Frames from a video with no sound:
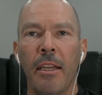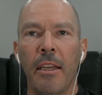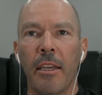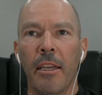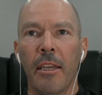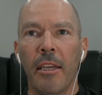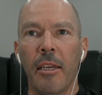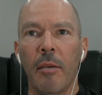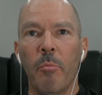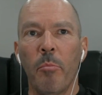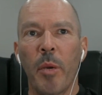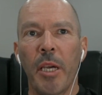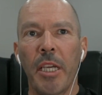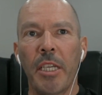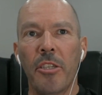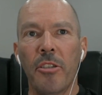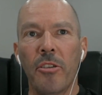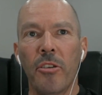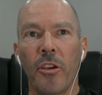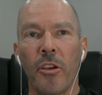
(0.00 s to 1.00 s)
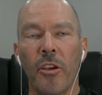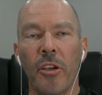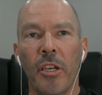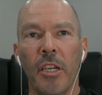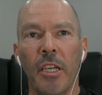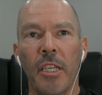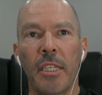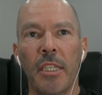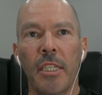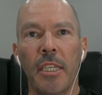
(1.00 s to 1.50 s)
based down
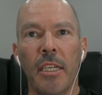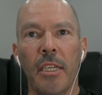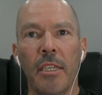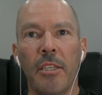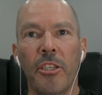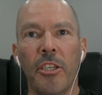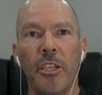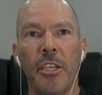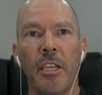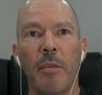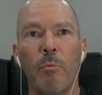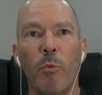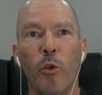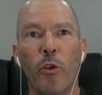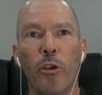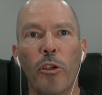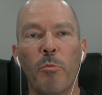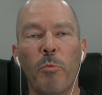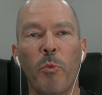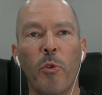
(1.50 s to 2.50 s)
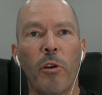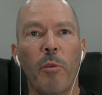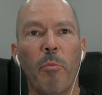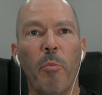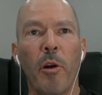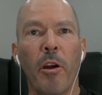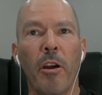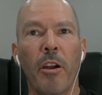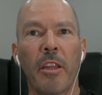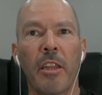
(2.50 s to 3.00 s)
at Sydney Motorsport
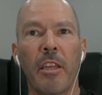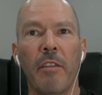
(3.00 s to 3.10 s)
Park.